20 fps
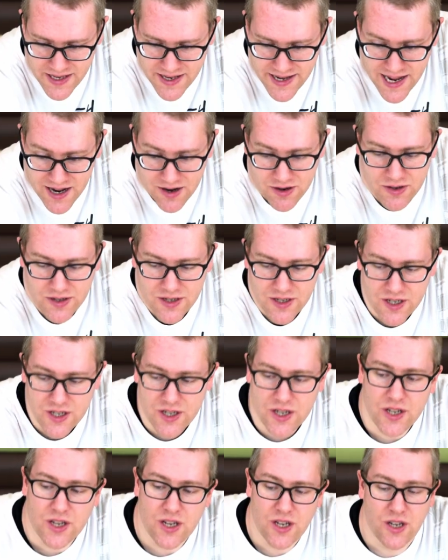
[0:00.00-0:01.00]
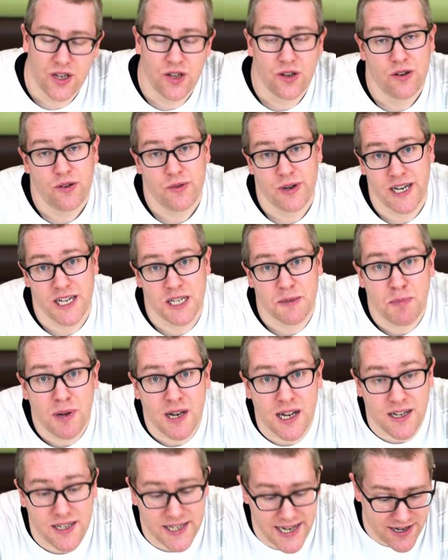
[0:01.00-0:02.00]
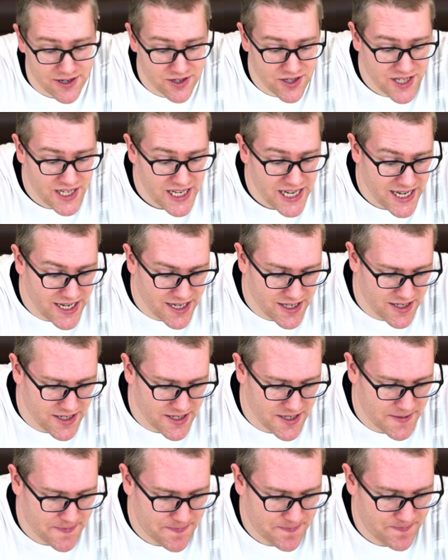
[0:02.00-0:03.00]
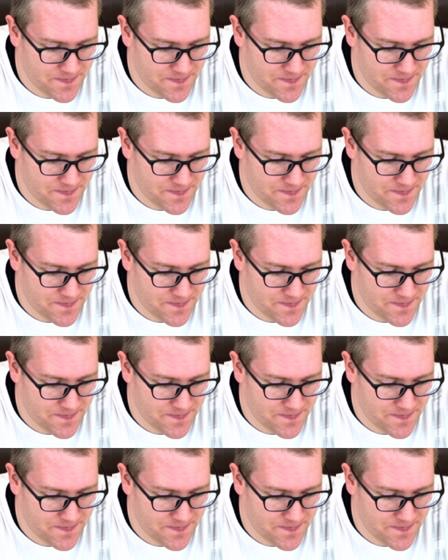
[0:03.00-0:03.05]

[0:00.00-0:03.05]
Now, we need to plant our seeds.